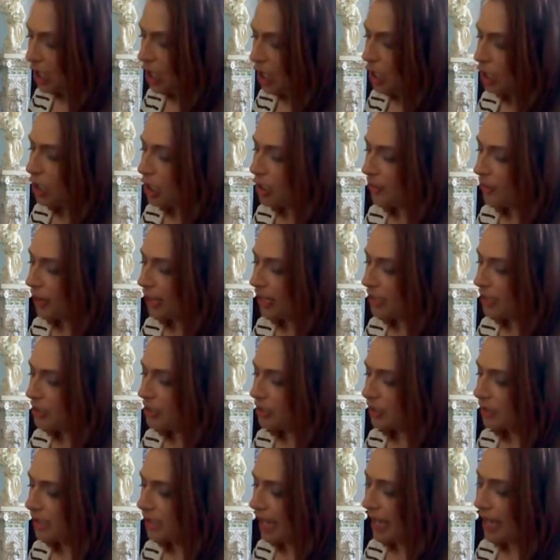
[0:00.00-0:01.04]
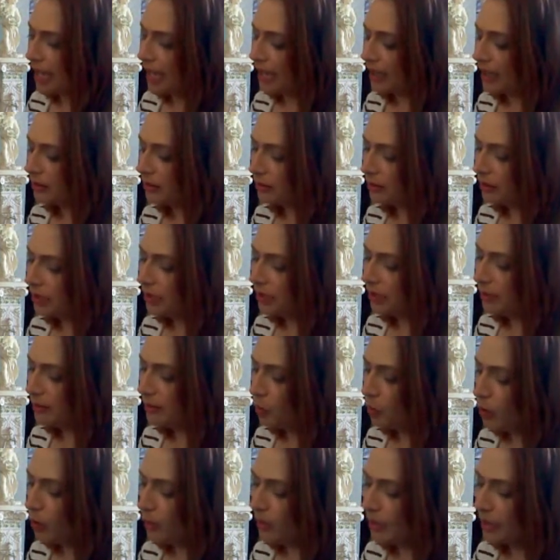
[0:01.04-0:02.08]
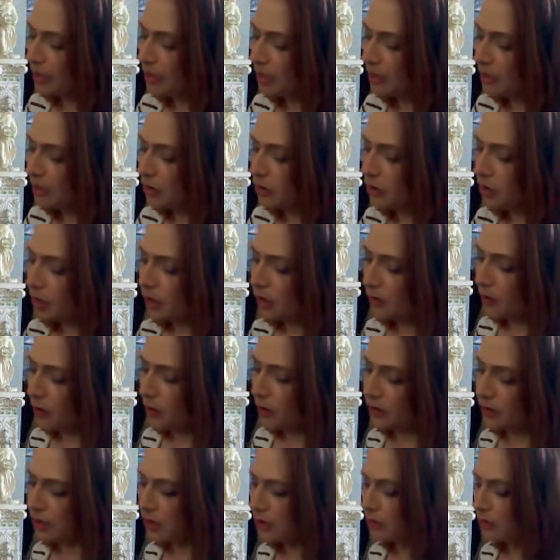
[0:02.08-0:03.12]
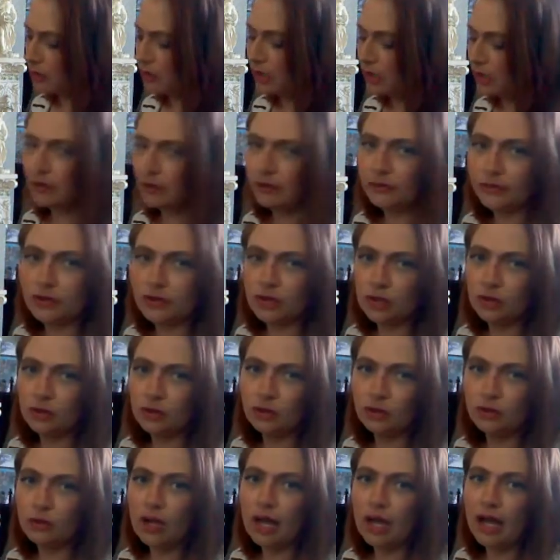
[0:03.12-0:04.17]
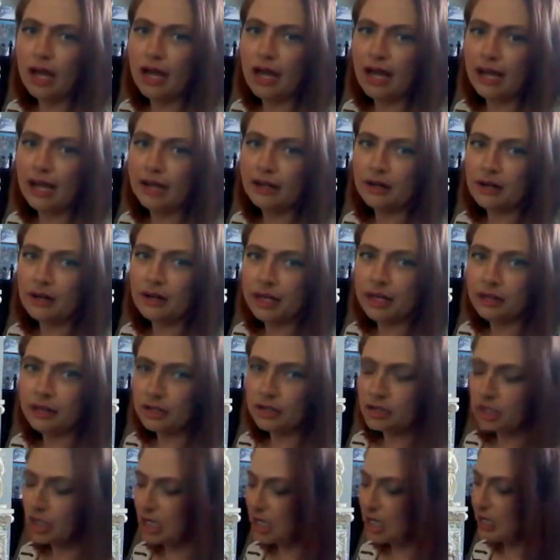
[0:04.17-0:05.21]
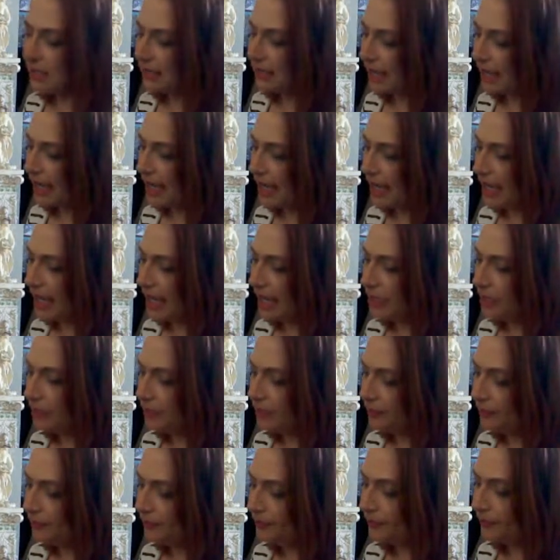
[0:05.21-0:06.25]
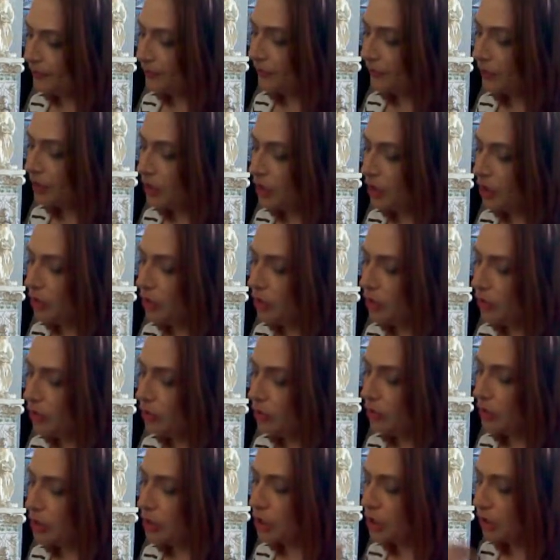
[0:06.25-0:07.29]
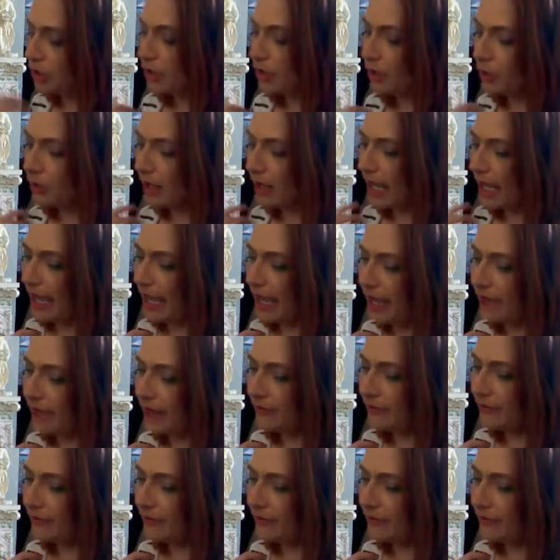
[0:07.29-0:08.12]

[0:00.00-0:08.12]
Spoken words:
your body just can't handle it anymore because you're exposing yourself to higher energies, and you just don't have